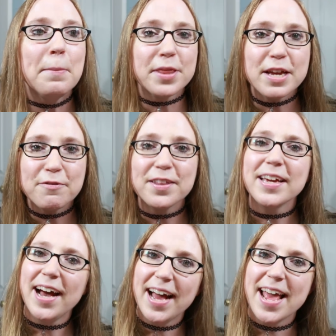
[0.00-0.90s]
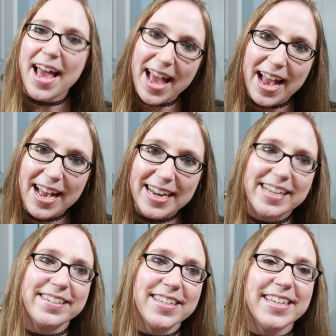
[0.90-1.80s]
But thankfully, I had
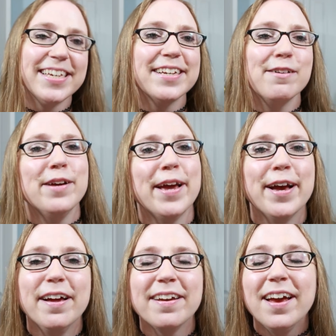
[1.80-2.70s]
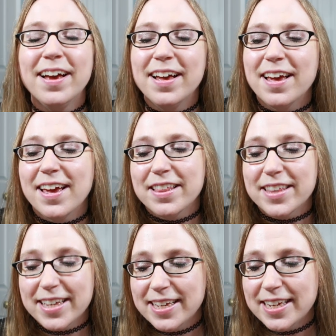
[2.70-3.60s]
his key and
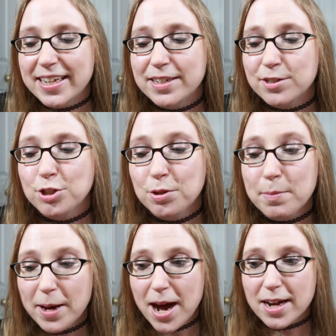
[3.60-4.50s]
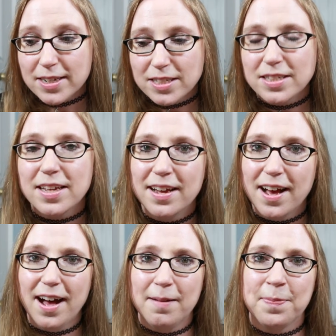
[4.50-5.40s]
the key to the box
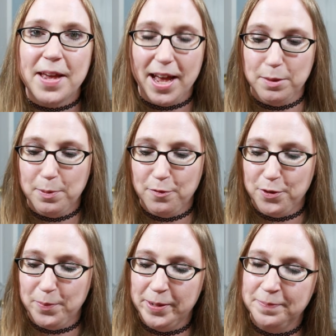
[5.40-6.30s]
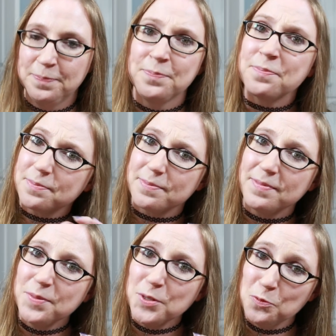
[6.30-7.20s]
um, that had the perfume in
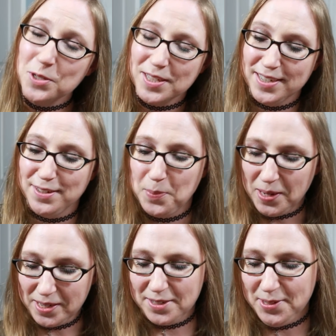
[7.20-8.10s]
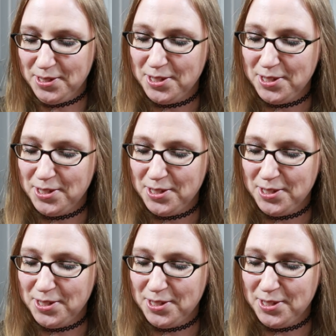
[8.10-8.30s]
was in his box.